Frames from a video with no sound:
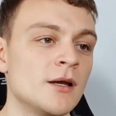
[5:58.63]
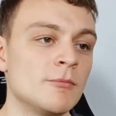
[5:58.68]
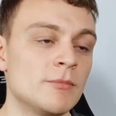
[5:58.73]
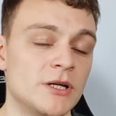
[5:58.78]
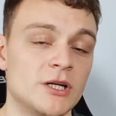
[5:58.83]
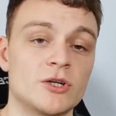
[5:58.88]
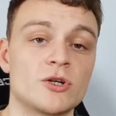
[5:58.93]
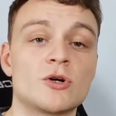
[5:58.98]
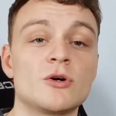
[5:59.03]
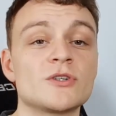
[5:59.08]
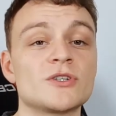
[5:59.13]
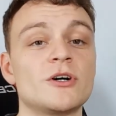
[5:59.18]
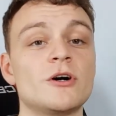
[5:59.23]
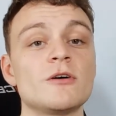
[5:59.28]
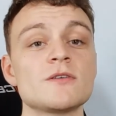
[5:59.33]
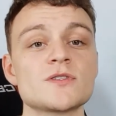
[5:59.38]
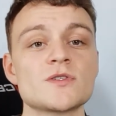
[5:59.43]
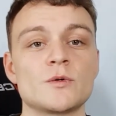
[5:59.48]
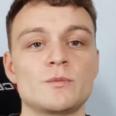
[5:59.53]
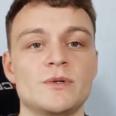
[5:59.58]
But it could
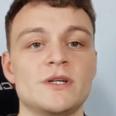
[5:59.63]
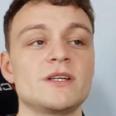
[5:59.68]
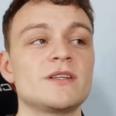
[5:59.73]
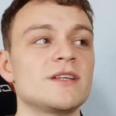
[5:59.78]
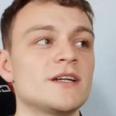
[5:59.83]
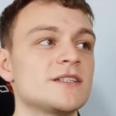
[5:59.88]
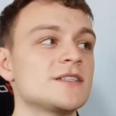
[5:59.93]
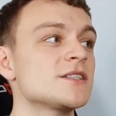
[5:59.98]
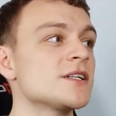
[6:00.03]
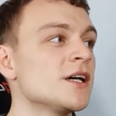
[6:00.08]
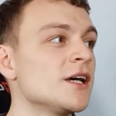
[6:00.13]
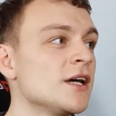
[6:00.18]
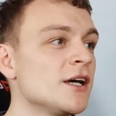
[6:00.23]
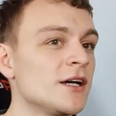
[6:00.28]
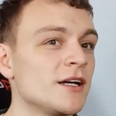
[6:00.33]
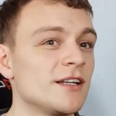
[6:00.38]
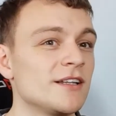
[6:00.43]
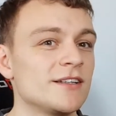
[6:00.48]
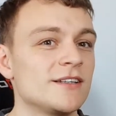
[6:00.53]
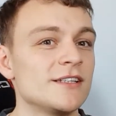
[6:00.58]
also be that
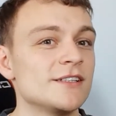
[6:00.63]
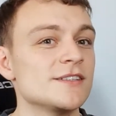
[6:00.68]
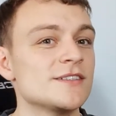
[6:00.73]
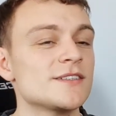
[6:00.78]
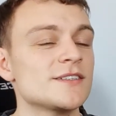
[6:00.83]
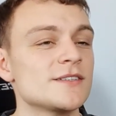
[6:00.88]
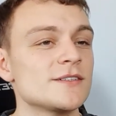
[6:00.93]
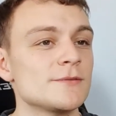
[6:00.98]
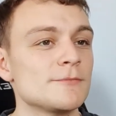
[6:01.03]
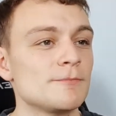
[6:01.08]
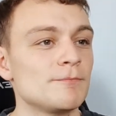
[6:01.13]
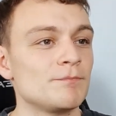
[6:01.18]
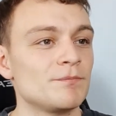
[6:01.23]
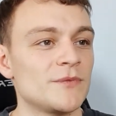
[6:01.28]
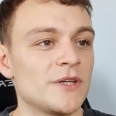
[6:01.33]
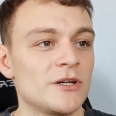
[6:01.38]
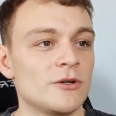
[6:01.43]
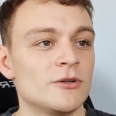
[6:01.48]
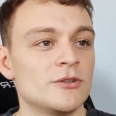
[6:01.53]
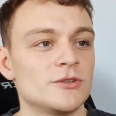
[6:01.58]
these
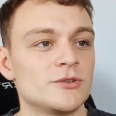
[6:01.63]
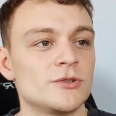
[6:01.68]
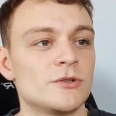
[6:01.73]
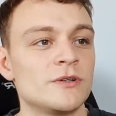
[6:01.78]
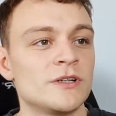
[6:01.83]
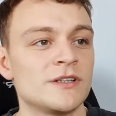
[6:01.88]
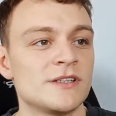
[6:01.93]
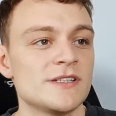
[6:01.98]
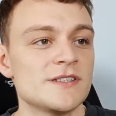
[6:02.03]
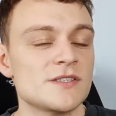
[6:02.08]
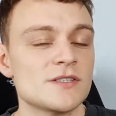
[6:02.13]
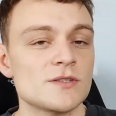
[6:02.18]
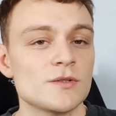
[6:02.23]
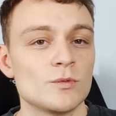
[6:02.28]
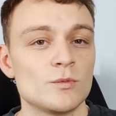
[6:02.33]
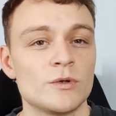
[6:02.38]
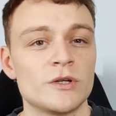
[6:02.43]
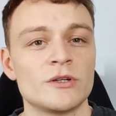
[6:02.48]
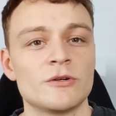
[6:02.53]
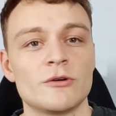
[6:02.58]
that during these
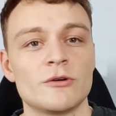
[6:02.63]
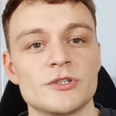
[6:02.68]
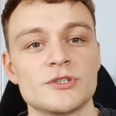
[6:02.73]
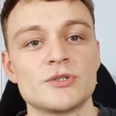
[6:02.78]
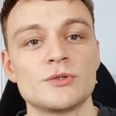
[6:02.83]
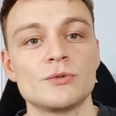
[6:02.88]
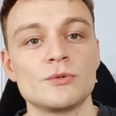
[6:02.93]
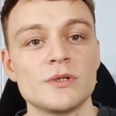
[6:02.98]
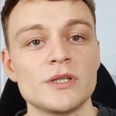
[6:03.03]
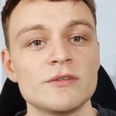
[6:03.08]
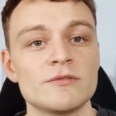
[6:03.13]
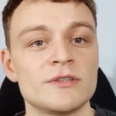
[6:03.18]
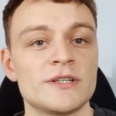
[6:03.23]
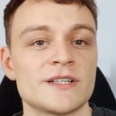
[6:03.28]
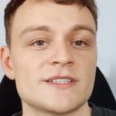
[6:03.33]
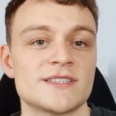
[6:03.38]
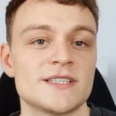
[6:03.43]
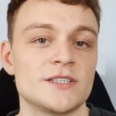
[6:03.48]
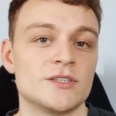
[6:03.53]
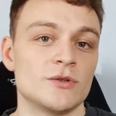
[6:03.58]
one two
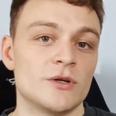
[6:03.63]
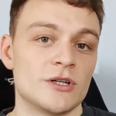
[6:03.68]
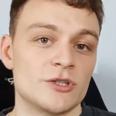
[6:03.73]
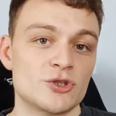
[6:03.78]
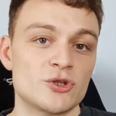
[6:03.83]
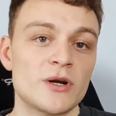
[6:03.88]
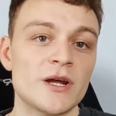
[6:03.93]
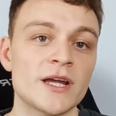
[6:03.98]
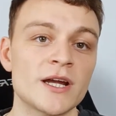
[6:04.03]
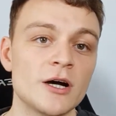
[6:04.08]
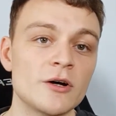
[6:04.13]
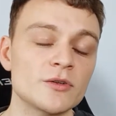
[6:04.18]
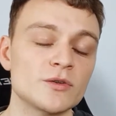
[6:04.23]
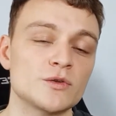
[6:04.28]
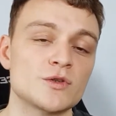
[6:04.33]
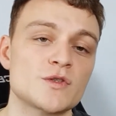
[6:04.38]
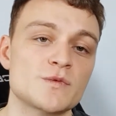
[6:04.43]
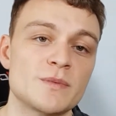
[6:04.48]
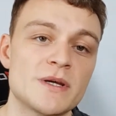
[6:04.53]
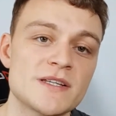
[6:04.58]
evenings that you are trying out
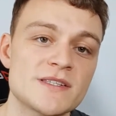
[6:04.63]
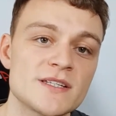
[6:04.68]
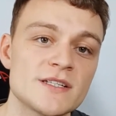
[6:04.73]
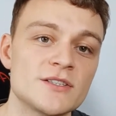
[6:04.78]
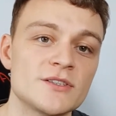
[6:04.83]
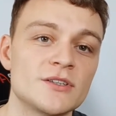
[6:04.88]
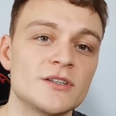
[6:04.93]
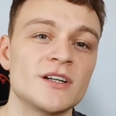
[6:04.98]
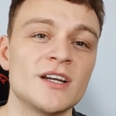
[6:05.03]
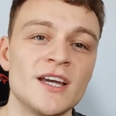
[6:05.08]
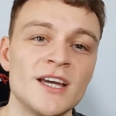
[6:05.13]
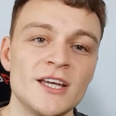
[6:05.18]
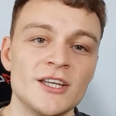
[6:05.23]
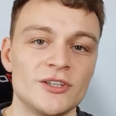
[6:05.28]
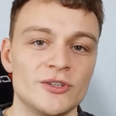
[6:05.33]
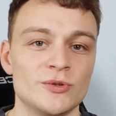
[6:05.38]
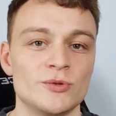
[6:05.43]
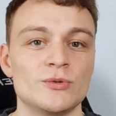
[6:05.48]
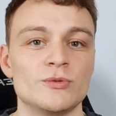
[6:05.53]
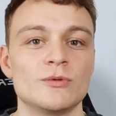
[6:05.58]
your space heater,
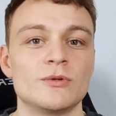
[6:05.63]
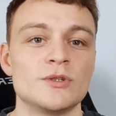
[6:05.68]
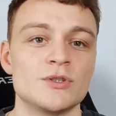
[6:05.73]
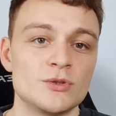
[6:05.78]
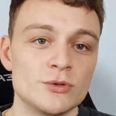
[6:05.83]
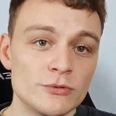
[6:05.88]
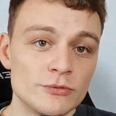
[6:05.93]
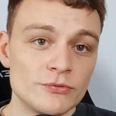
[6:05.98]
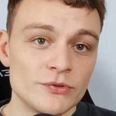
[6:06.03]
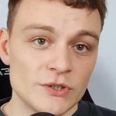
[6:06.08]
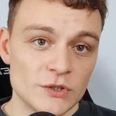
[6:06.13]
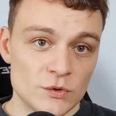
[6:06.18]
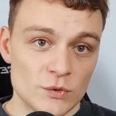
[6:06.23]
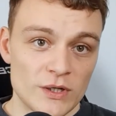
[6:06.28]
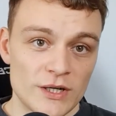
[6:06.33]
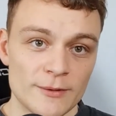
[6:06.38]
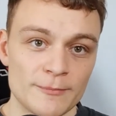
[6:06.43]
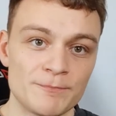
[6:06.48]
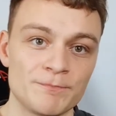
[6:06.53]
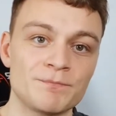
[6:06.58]
you do feel
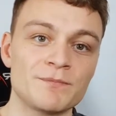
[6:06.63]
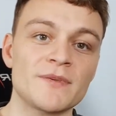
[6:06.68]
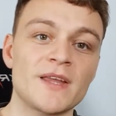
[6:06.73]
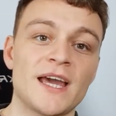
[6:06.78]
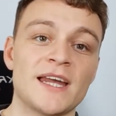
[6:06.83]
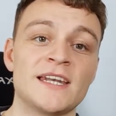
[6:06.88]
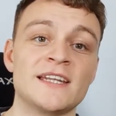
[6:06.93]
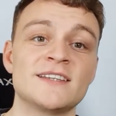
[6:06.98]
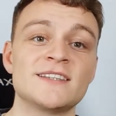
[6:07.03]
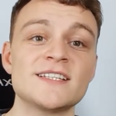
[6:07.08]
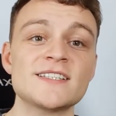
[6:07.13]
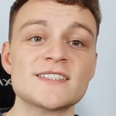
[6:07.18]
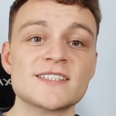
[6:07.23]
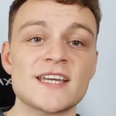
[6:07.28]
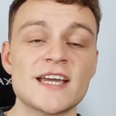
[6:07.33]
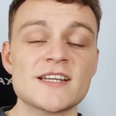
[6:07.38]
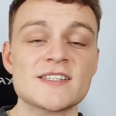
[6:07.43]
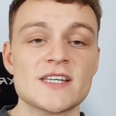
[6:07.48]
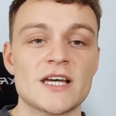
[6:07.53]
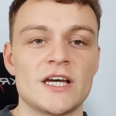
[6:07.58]
dry. And in this
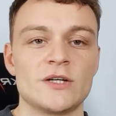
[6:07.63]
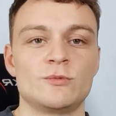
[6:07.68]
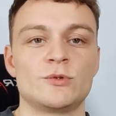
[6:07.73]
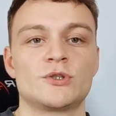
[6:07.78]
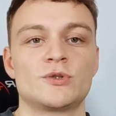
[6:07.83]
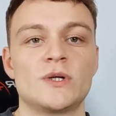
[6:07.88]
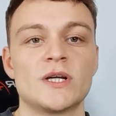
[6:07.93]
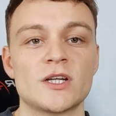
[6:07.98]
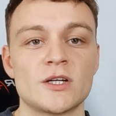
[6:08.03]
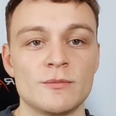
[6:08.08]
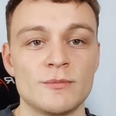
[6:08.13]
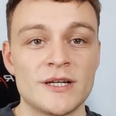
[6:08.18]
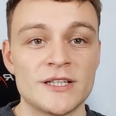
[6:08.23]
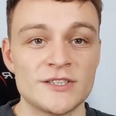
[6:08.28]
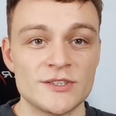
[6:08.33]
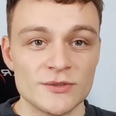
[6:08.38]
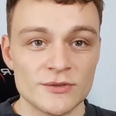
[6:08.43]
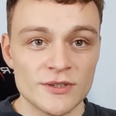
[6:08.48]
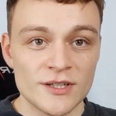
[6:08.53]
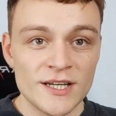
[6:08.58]
case, I would
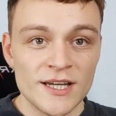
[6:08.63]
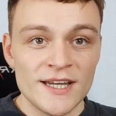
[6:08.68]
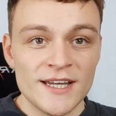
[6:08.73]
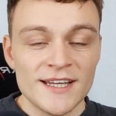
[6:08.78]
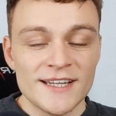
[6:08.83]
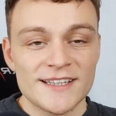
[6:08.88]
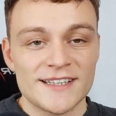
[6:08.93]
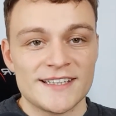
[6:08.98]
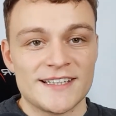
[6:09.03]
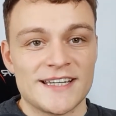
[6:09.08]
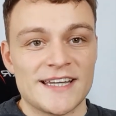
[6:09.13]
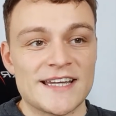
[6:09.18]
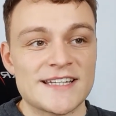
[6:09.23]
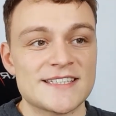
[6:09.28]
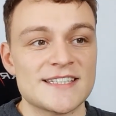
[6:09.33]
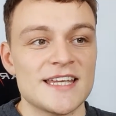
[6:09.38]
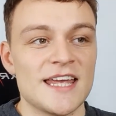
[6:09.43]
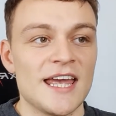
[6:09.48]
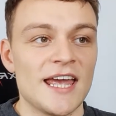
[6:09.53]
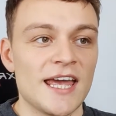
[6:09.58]
recommend you
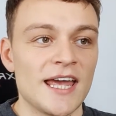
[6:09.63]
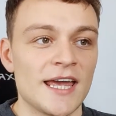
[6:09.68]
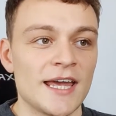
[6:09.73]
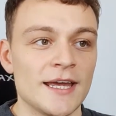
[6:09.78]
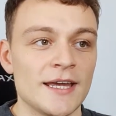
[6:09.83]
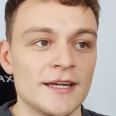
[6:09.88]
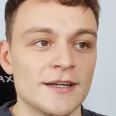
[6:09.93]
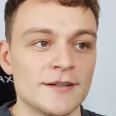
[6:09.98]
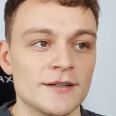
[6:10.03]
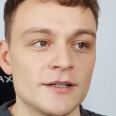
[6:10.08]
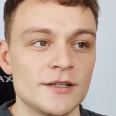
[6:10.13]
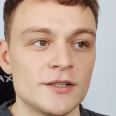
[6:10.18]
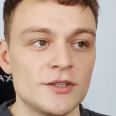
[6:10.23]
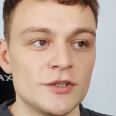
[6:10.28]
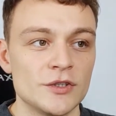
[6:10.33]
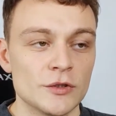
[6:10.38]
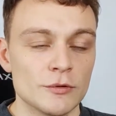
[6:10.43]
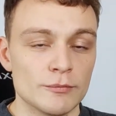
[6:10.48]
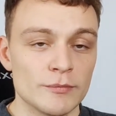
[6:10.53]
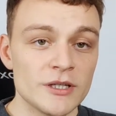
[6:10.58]
get a
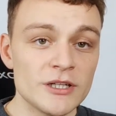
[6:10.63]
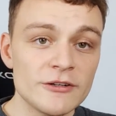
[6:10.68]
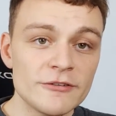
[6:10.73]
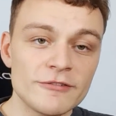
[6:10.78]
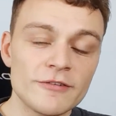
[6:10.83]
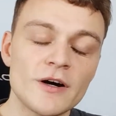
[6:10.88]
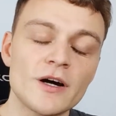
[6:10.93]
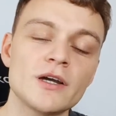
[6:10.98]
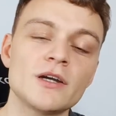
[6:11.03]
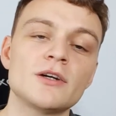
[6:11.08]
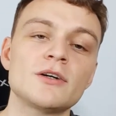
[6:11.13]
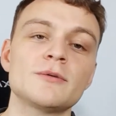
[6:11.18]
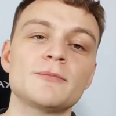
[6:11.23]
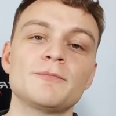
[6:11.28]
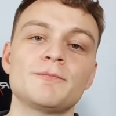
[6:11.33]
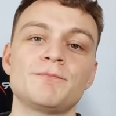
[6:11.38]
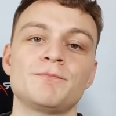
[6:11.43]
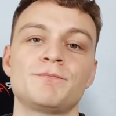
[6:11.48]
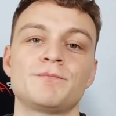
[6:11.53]
humidifier